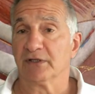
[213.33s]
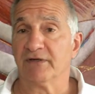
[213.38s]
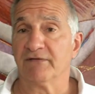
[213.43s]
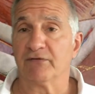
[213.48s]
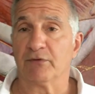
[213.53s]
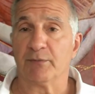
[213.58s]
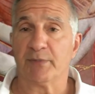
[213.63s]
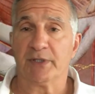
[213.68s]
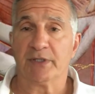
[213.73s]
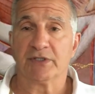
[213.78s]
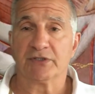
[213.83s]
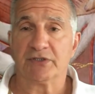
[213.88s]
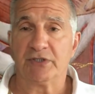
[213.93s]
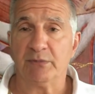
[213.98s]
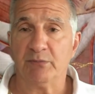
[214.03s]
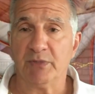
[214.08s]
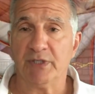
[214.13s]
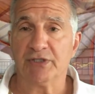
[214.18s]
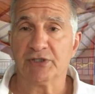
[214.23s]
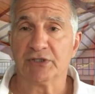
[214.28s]
liver, because he
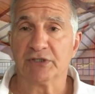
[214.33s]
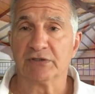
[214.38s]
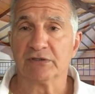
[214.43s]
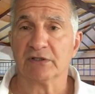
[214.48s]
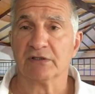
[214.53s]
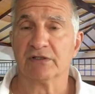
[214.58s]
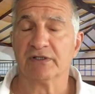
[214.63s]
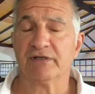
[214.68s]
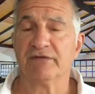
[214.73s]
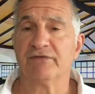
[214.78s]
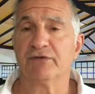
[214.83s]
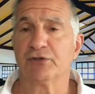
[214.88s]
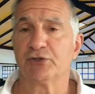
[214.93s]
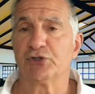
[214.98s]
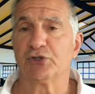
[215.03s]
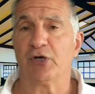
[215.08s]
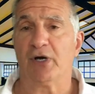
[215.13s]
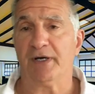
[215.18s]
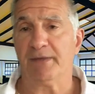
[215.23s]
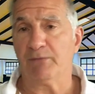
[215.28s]
mentioned the liver
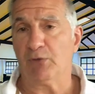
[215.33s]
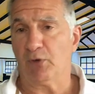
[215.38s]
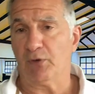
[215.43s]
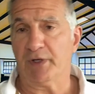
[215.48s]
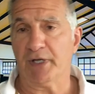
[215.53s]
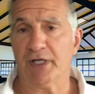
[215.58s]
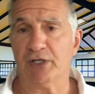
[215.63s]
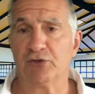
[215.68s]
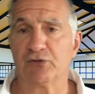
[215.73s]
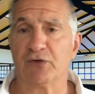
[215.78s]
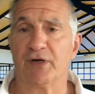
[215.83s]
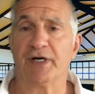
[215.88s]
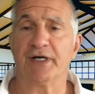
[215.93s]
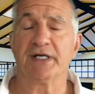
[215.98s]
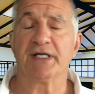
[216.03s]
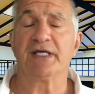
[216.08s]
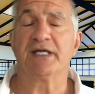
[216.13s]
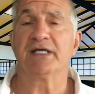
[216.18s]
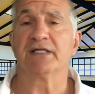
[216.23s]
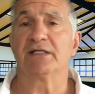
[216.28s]
shot, okay? Trying
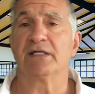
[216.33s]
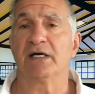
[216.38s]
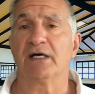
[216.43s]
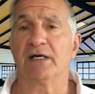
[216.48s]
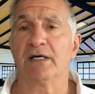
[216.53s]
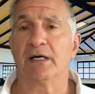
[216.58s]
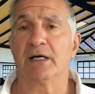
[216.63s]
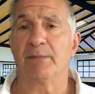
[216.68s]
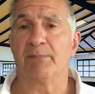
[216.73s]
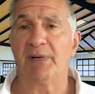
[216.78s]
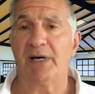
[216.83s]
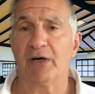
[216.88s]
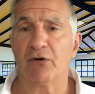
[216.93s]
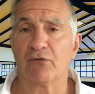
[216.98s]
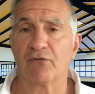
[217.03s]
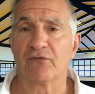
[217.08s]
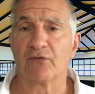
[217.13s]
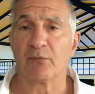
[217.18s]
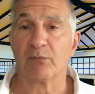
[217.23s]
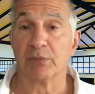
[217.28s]
to get uh, a
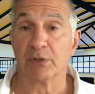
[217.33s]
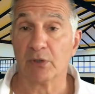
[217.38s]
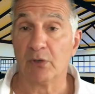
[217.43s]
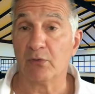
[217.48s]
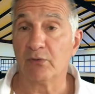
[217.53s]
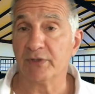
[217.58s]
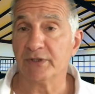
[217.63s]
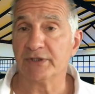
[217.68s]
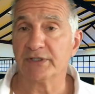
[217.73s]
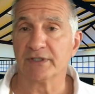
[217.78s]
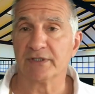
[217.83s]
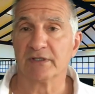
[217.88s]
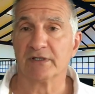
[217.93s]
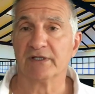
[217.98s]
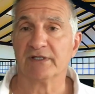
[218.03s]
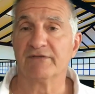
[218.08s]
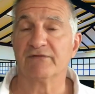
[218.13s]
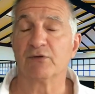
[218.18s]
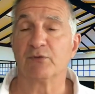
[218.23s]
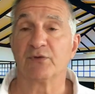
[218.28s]
powerful blow into the
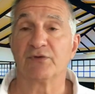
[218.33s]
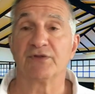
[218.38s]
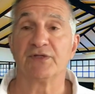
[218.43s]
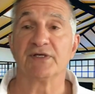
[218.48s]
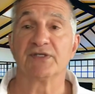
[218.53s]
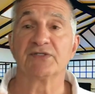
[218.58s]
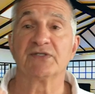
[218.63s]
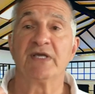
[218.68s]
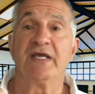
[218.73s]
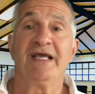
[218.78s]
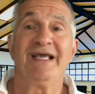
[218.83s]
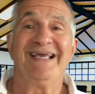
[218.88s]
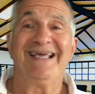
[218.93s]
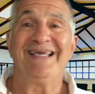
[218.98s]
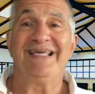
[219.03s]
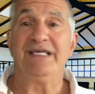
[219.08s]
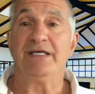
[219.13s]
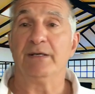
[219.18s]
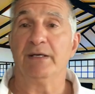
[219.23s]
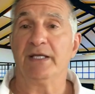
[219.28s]
liver with this.
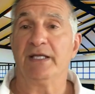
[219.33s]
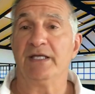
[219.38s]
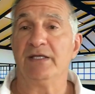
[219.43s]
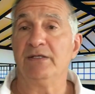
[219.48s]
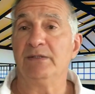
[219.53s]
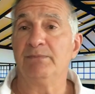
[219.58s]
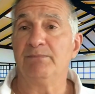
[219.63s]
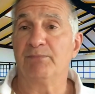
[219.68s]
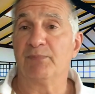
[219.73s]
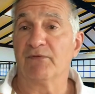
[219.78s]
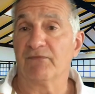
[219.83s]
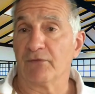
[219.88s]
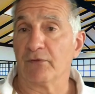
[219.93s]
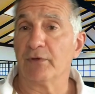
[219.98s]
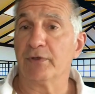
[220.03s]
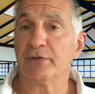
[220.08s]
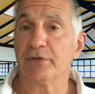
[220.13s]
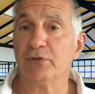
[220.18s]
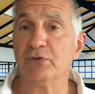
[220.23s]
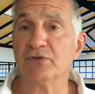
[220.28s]
He, he
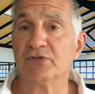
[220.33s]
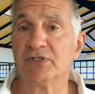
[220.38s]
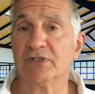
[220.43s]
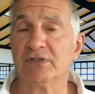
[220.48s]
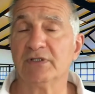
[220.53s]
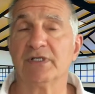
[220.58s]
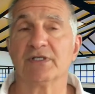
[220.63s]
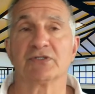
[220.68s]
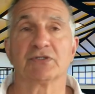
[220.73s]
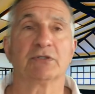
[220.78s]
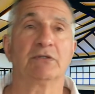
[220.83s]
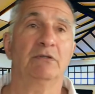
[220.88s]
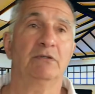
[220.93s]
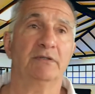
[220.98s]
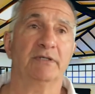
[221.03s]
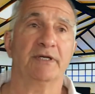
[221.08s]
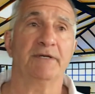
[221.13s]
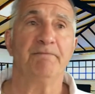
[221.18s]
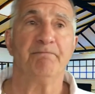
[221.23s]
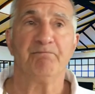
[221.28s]
preferred using this,
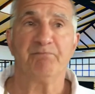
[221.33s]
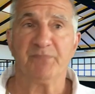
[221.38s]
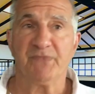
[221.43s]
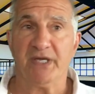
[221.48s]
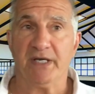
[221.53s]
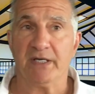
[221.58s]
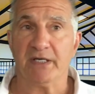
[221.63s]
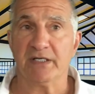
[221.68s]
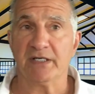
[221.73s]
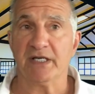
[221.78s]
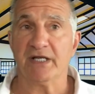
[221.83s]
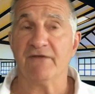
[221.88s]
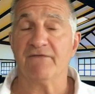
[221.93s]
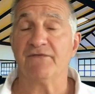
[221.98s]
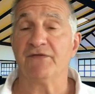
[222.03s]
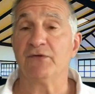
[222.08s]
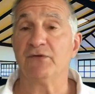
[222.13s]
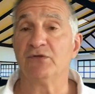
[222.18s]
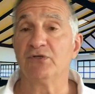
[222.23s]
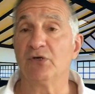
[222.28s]
okay? And
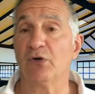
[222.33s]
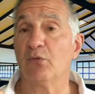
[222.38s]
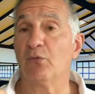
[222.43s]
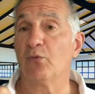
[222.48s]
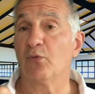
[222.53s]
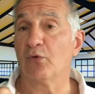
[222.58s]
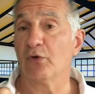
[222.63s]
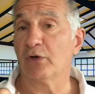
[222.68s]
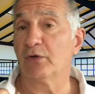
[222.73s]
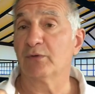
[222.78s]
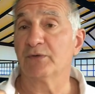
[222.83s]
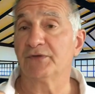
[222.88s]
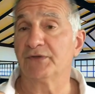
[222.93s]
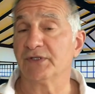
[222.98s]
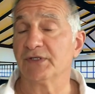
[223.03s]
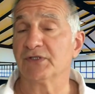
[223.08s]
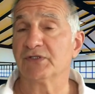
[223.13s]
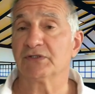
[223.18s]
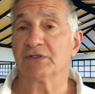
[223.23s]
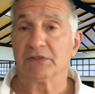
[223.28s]
if you don't work with
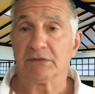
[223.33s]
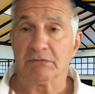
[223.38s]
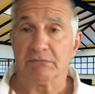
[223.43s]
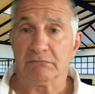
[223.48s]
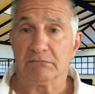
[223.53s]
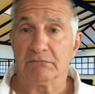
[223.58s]
this,